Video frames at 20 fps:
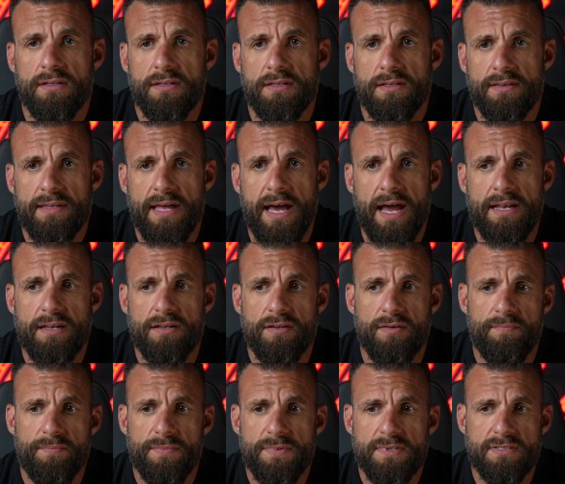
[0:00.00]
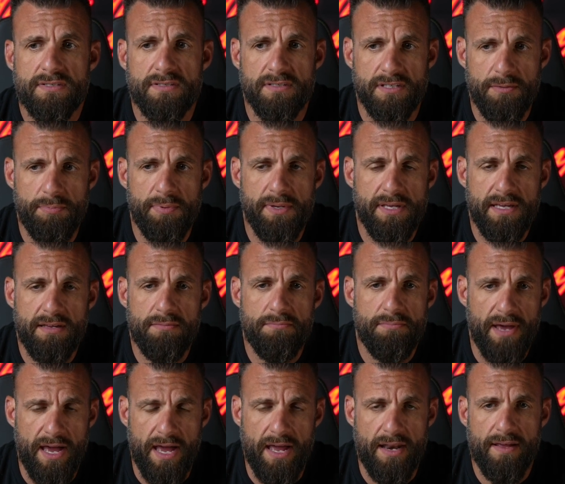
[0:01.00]
That sleeping in
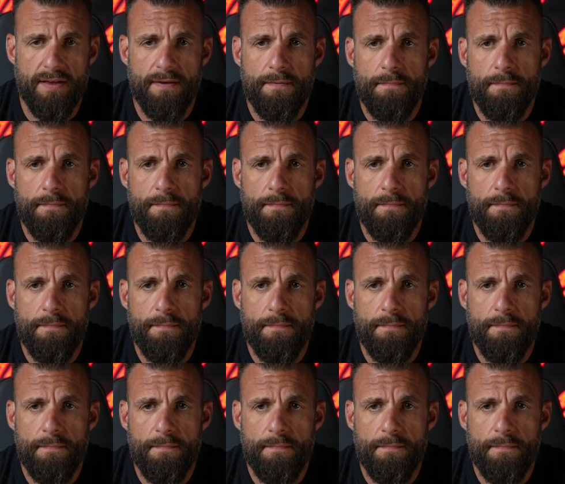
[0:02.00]
bed,